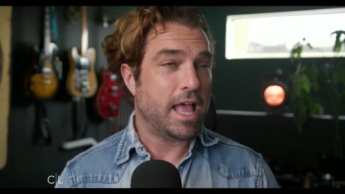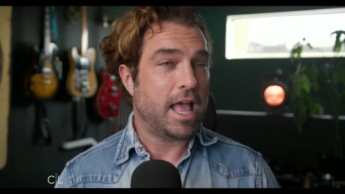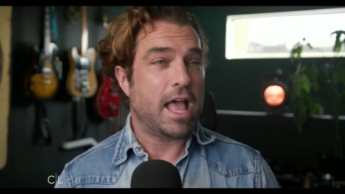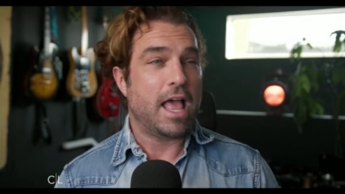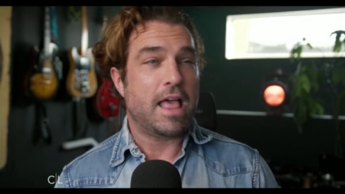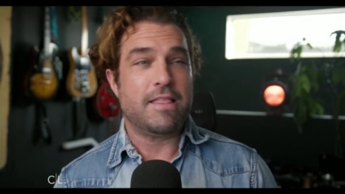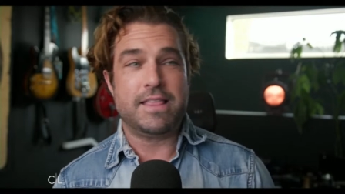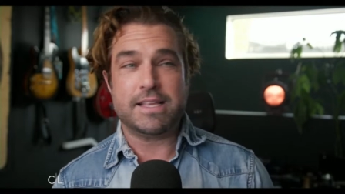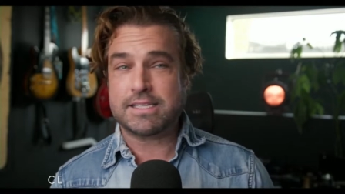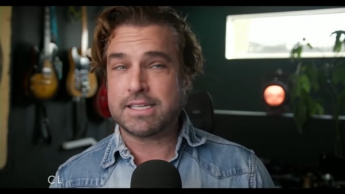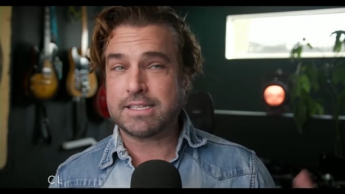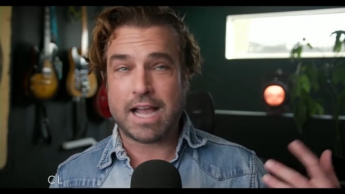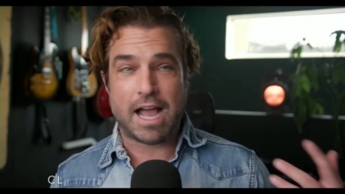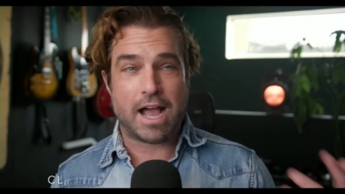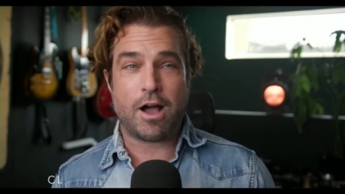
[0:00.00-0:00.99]
This is
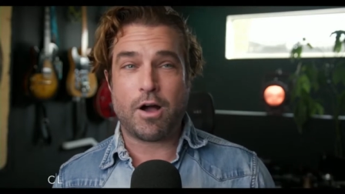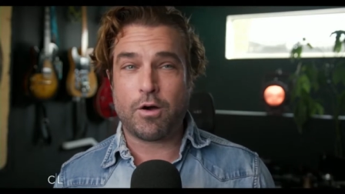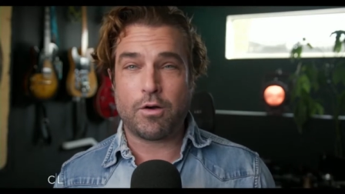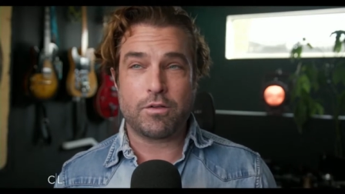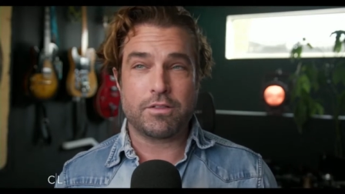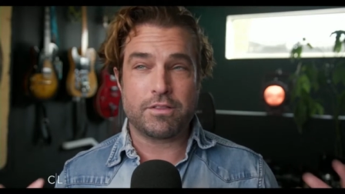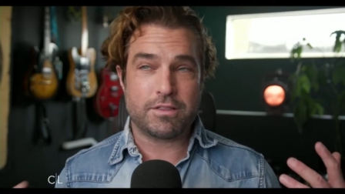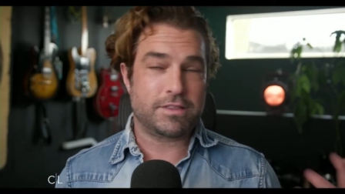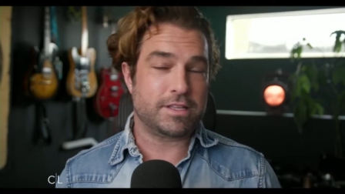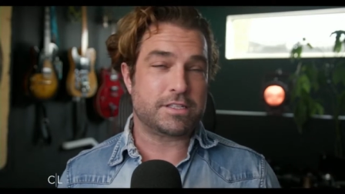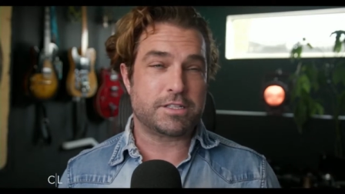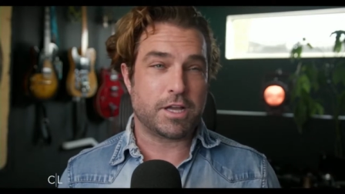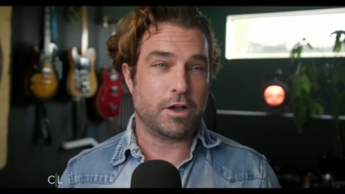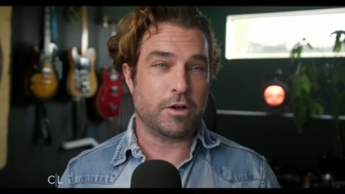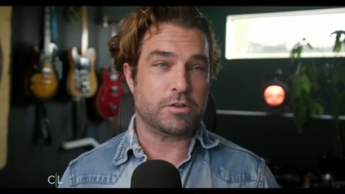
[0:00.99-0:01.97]
how this
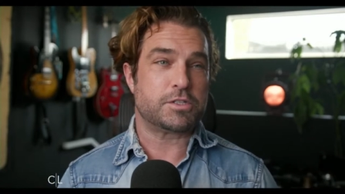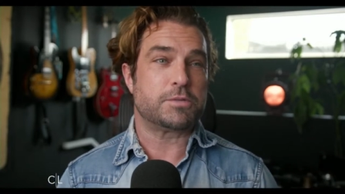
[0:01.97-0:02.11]
goes.